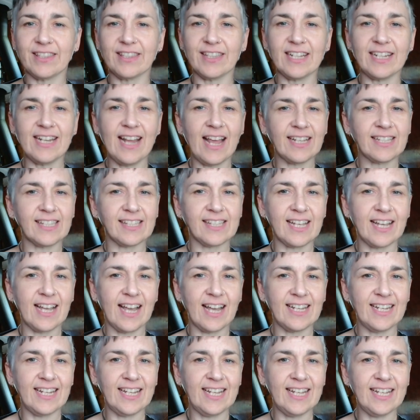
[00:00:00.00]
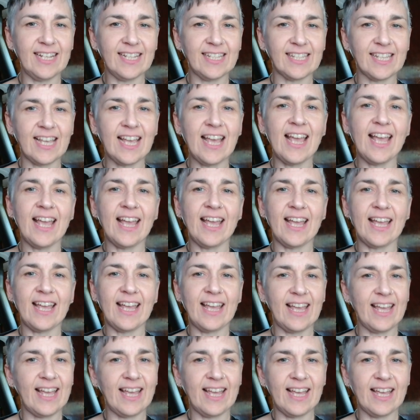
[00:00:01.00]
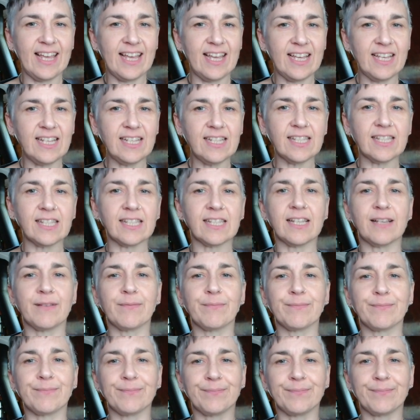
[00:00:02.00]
the next thing I need is